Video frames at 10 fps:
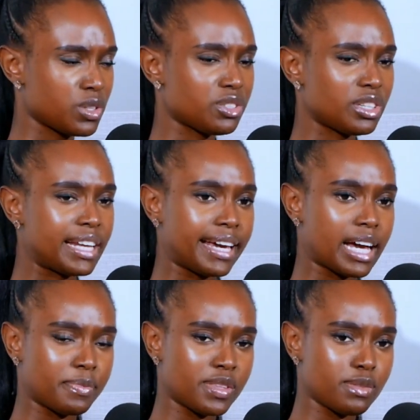so it's not like
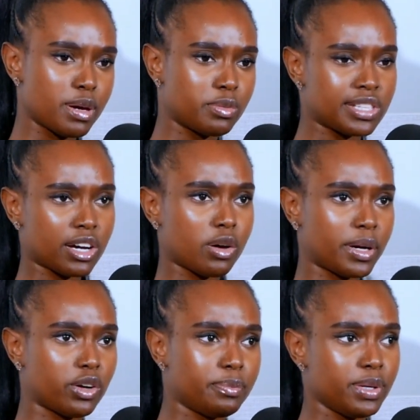i'm um, this babe who's like oh
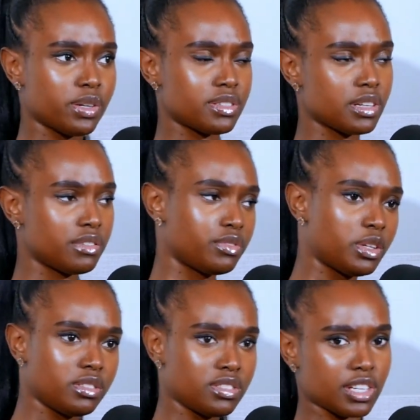my god be yourself
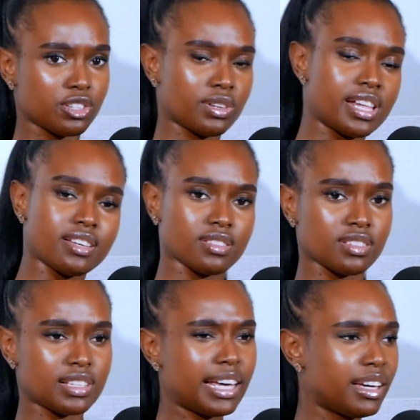don't
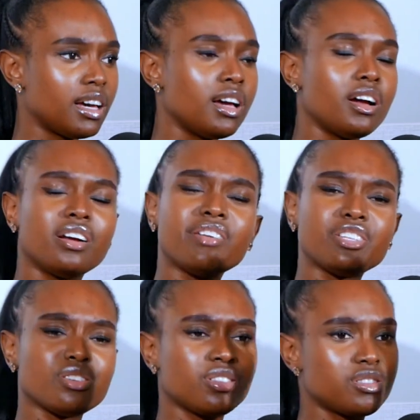sexualize like
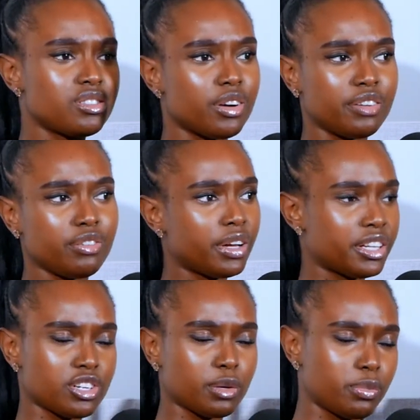write your own story if you want
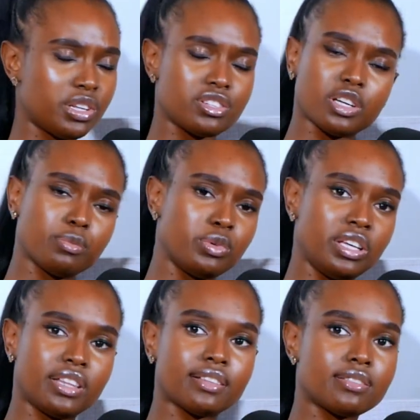to shake booty shake
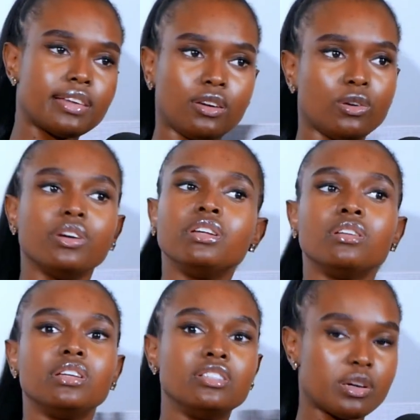booty that's like your
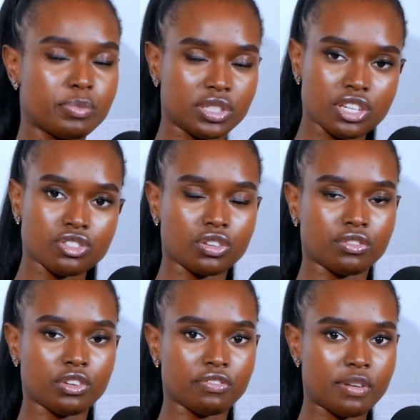in- interpretation
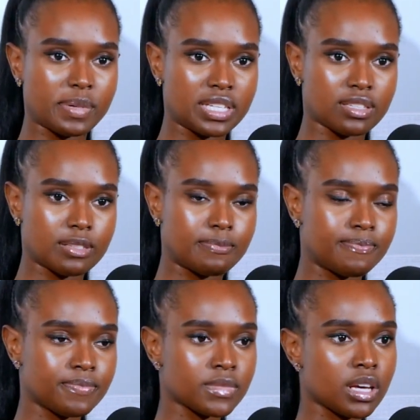of your feminism